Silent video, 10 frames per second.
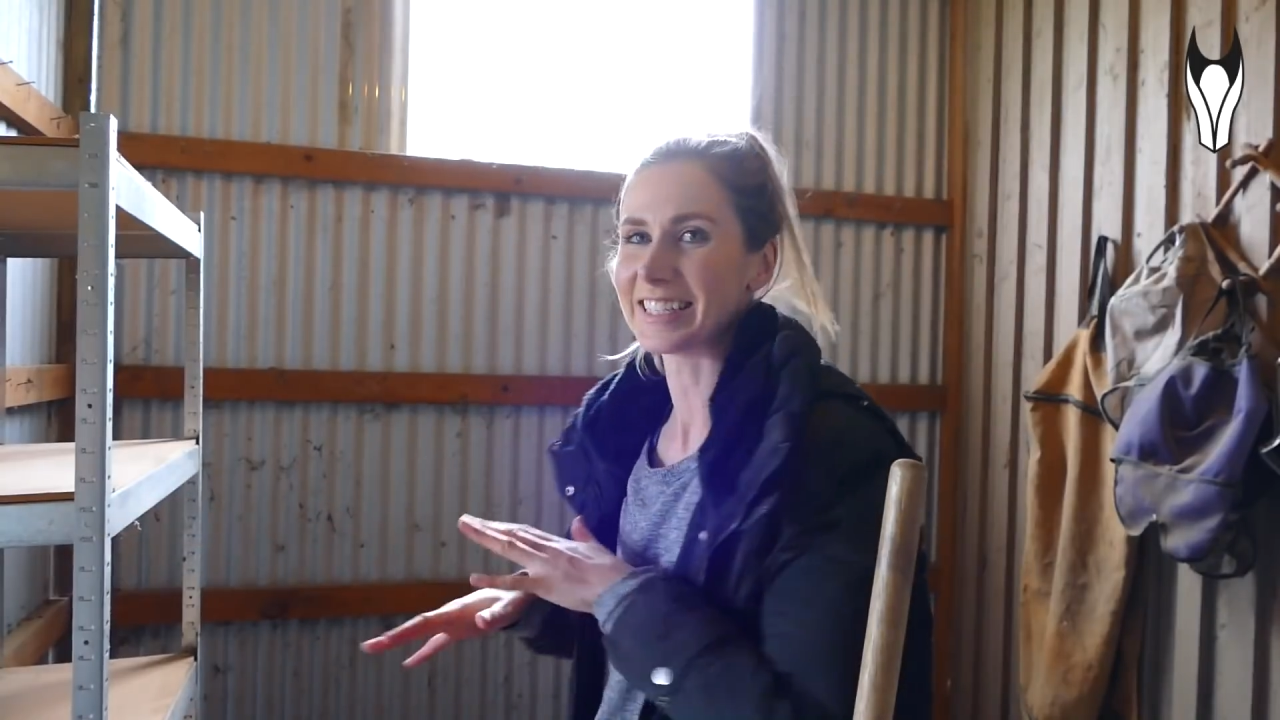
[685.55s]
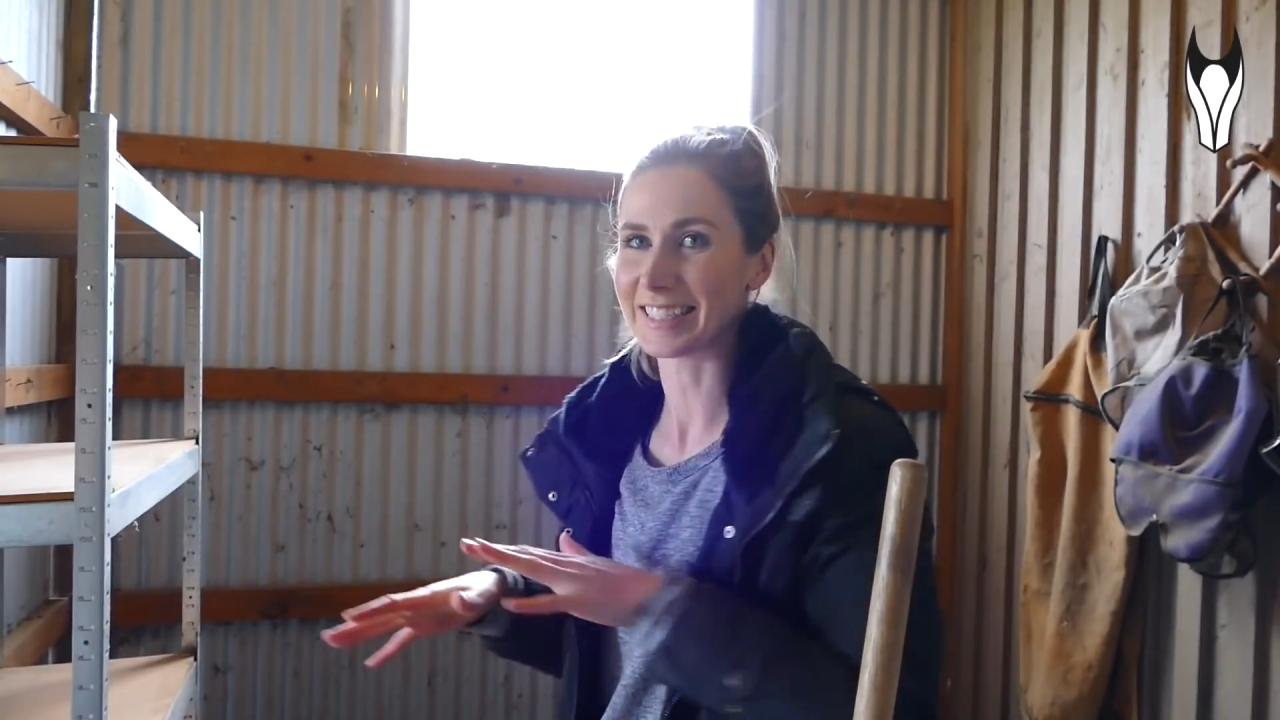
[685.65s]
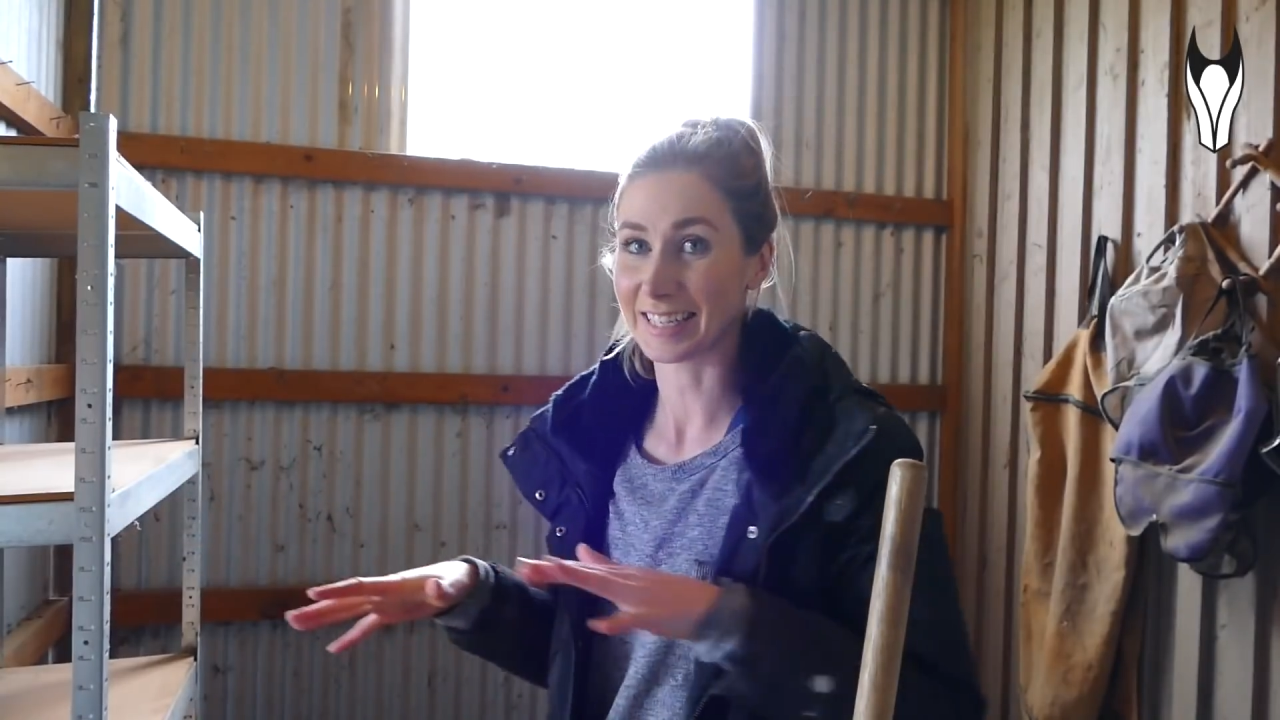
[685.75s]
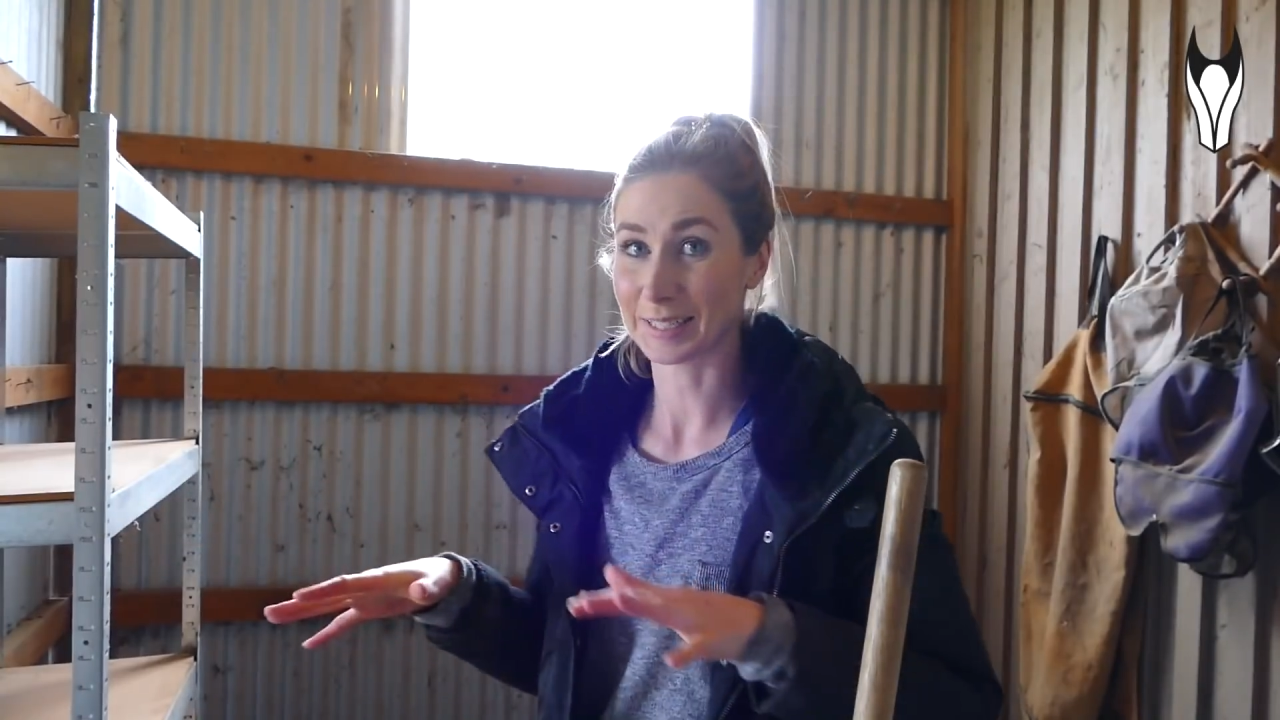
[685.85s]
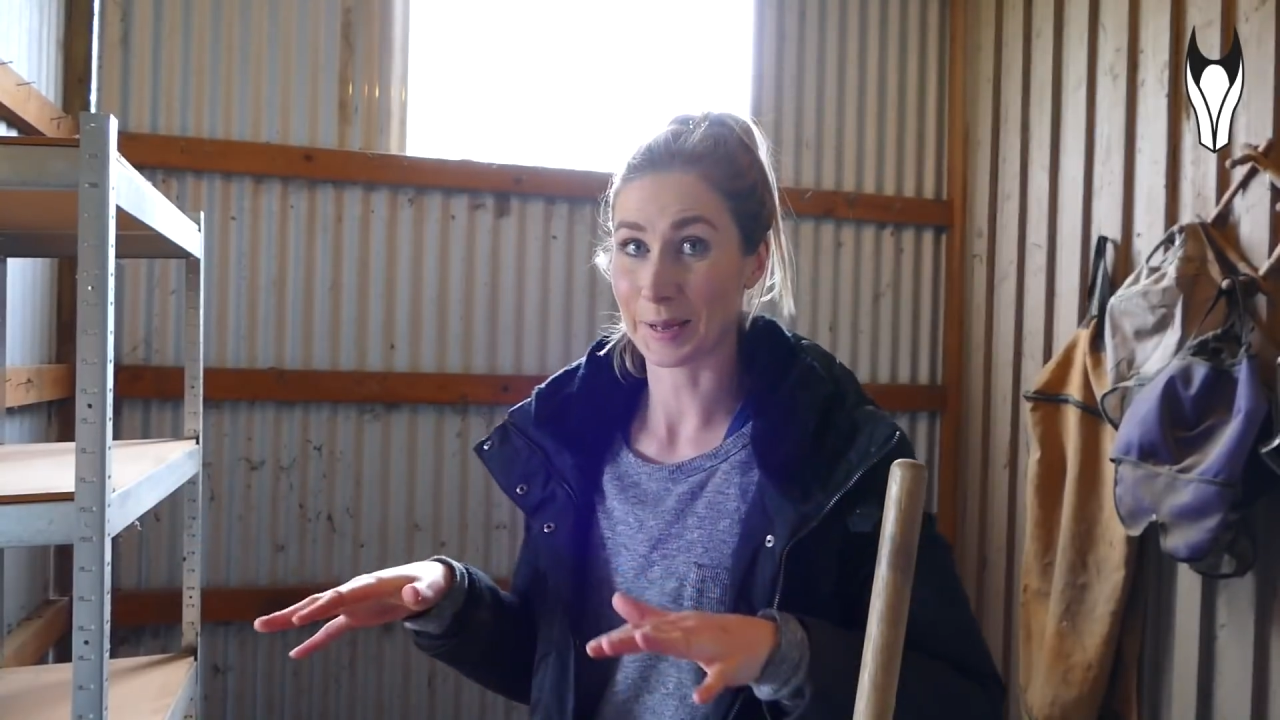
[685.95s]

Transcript: is starting to